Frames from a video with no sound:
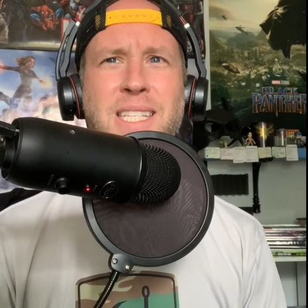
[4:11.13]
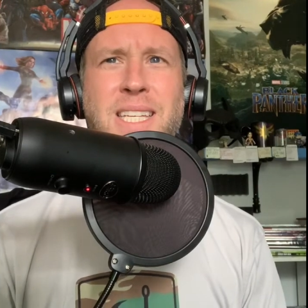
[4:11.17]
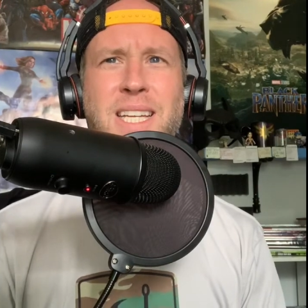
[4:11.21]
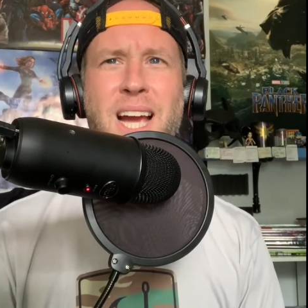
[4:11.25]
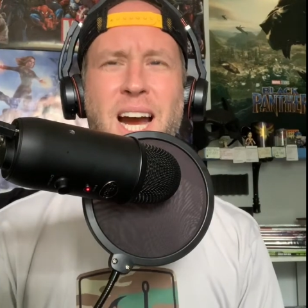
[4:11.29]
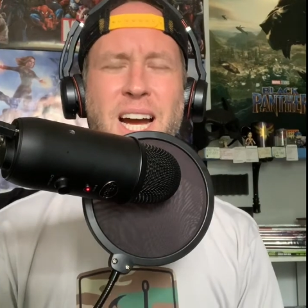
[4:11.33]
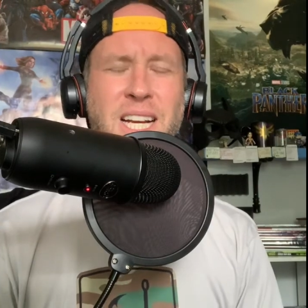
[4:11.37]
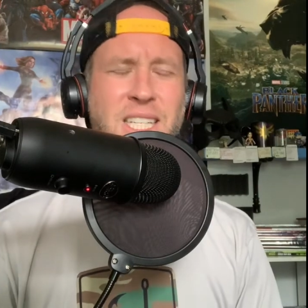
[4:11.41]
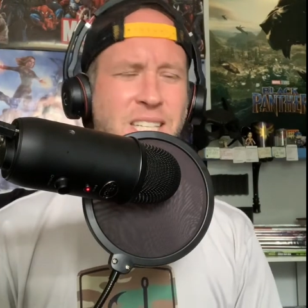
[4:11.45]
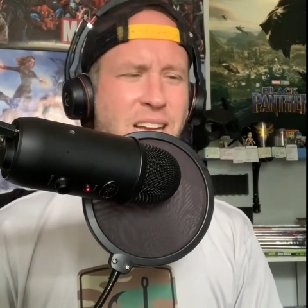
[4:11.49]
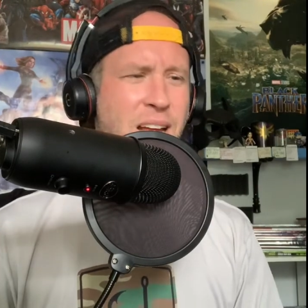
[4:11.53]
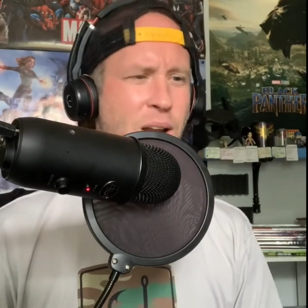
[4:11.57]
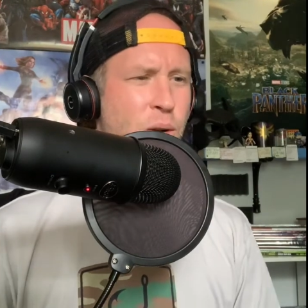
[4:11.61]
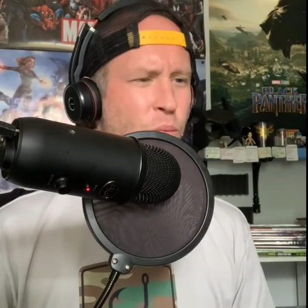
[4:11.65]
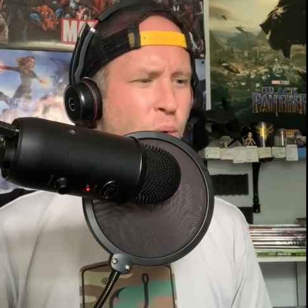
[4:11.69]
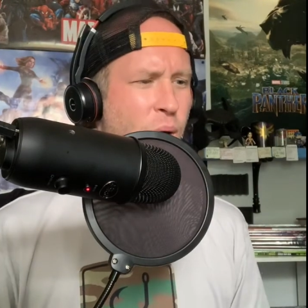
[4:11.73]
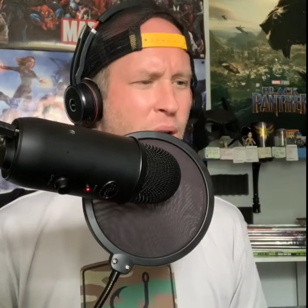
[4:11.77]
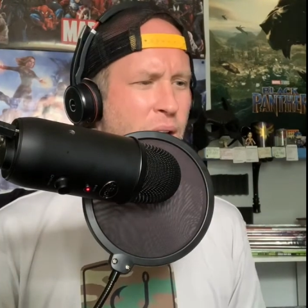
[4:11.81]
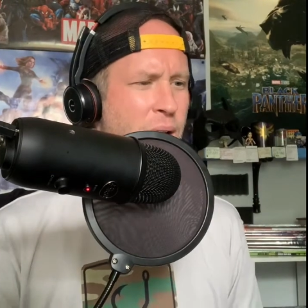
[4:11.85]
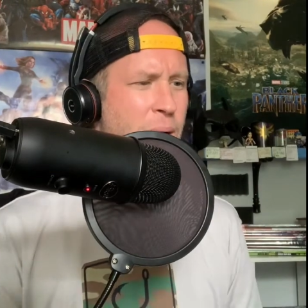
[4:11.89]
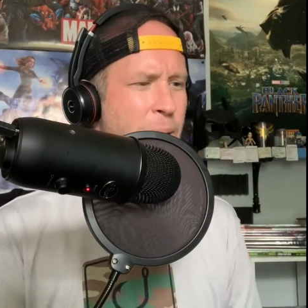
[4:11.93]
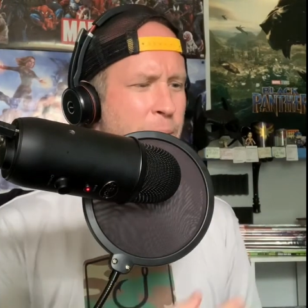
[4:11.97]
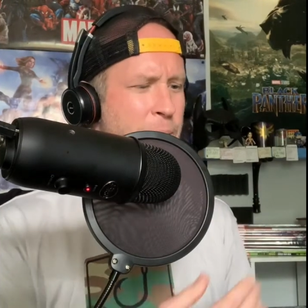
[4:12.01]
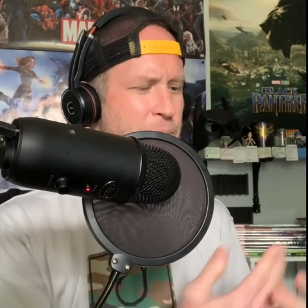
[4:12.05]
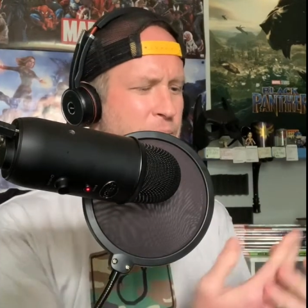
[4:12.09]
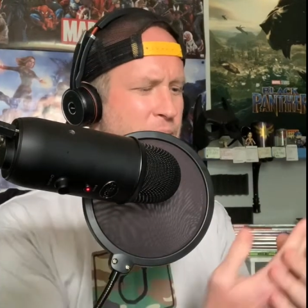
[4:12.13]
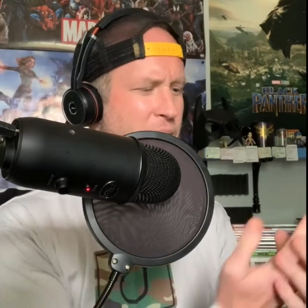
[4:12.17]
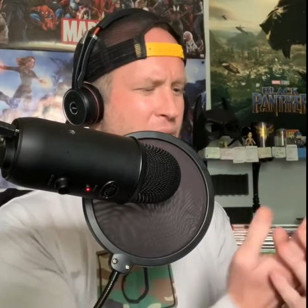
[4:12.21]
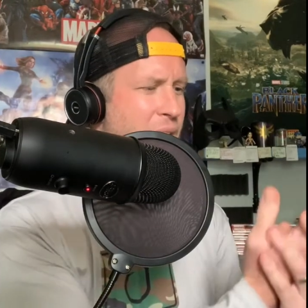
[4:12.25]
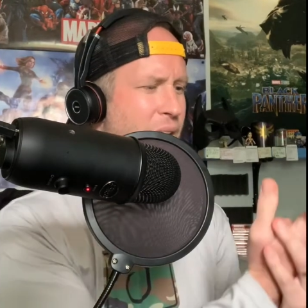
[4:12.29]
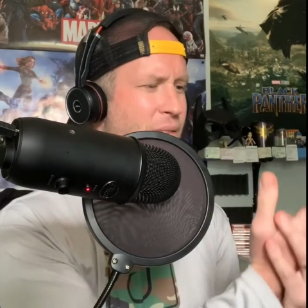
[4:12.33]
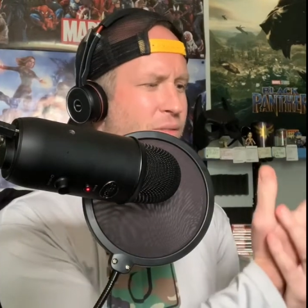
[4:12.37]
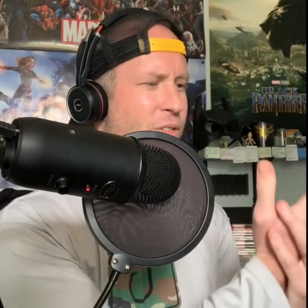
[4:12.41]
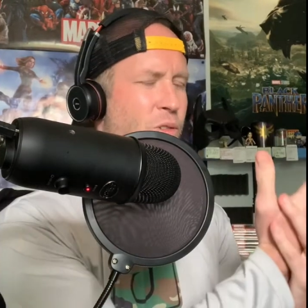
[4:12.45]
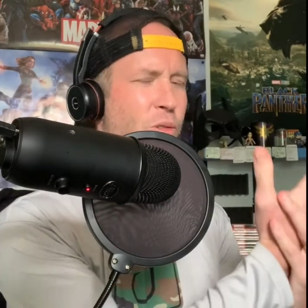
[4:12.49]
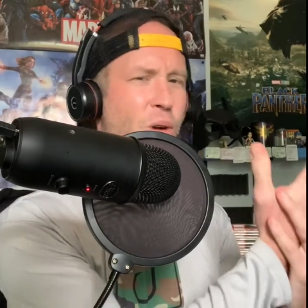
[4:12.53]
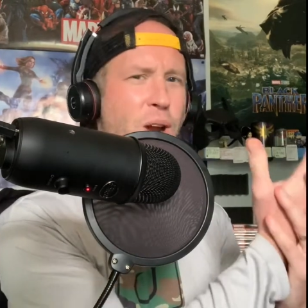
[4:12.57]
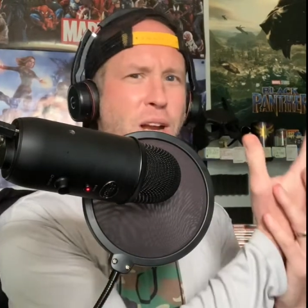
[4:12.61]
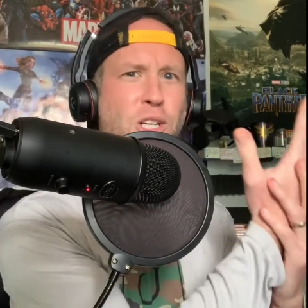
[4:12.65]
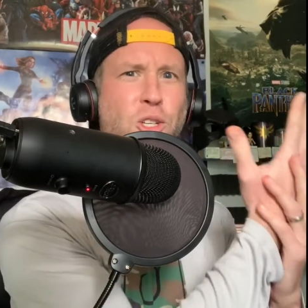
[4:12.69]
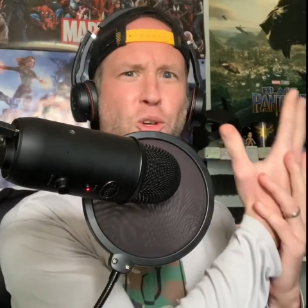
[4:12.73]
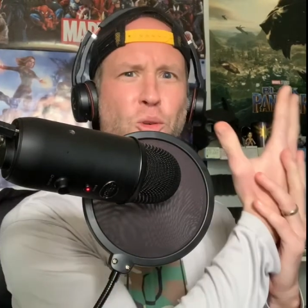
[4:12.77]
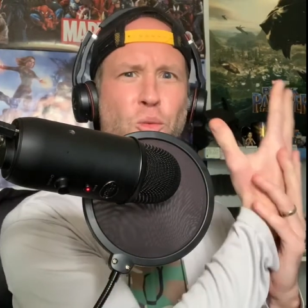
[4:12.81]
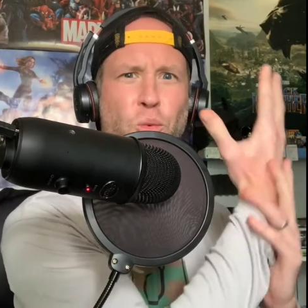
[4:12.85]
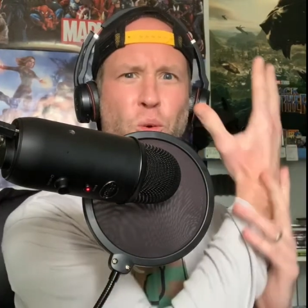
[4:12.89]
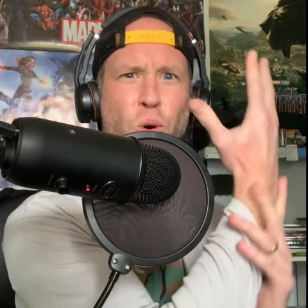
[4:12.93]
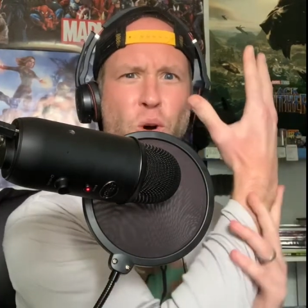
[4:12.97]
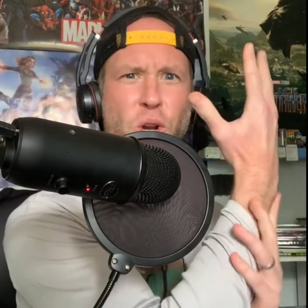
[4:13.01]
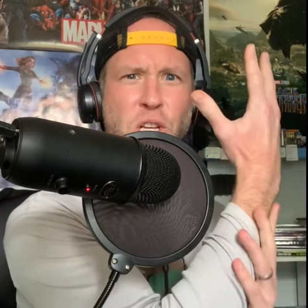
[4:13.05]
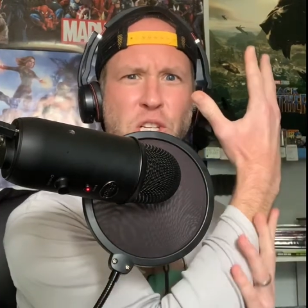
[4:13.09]
Gosh, and when Evan Rachel
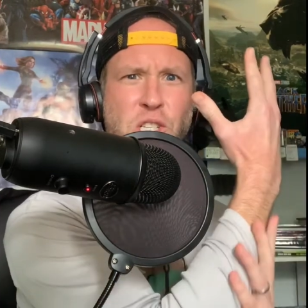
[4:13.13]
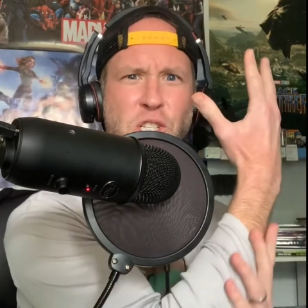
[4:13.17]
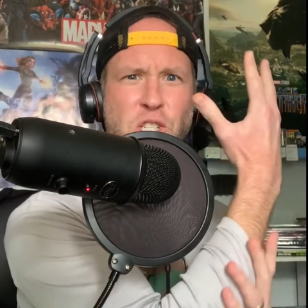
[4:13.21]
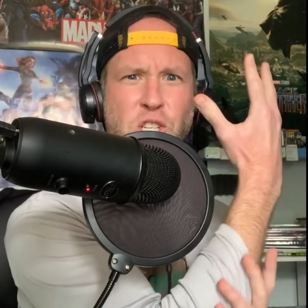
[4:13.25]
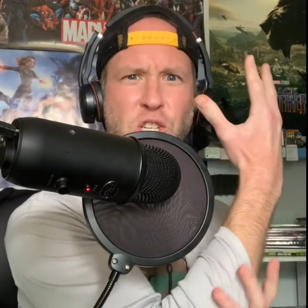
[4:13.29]
Wood is